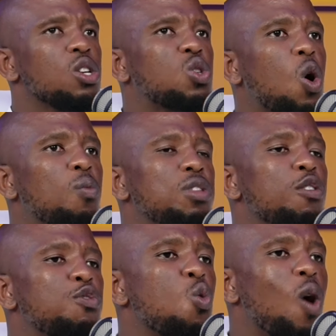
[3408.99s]
So
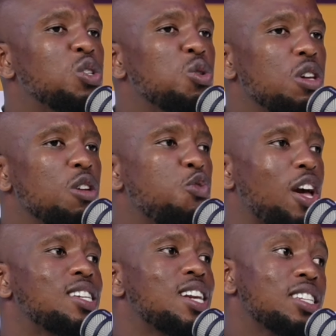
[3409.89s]
if you want to, if
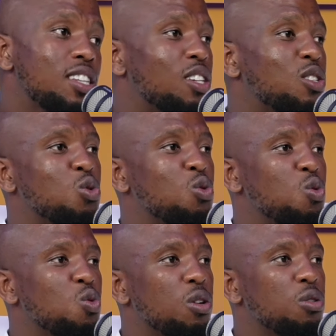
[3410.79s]
you're attracted
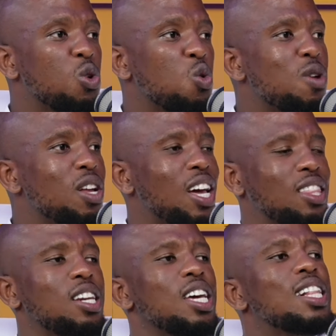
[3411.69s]
to to women
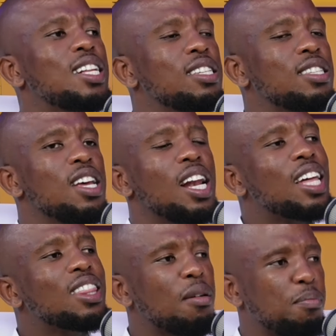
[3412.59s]
like that, at least
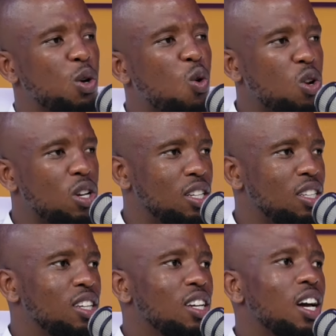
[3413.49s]
let them be
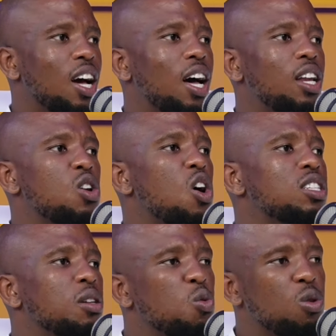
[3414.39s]
godly mm. uh, not
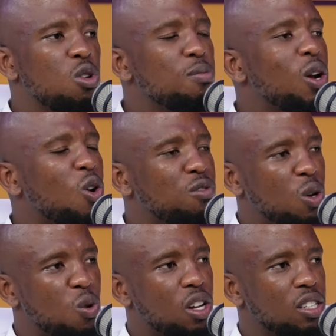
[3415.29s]
women of
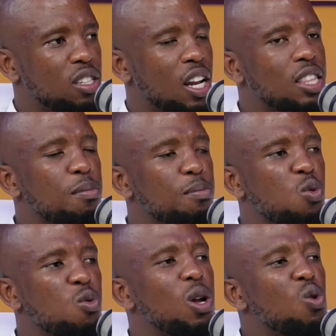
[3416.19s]
the world. Let mm. them
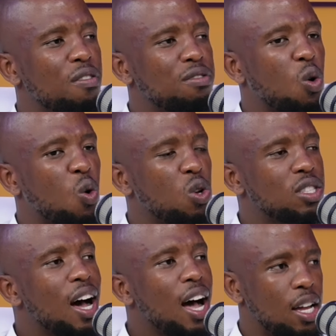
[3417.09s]
be women who are after
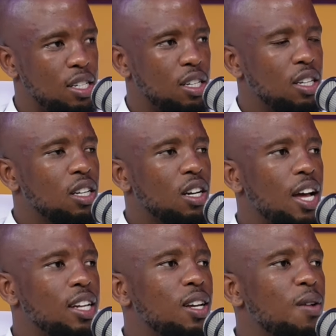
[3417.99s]
God's heart, mm.
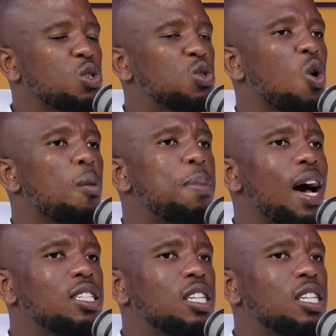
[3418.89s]
right? So, but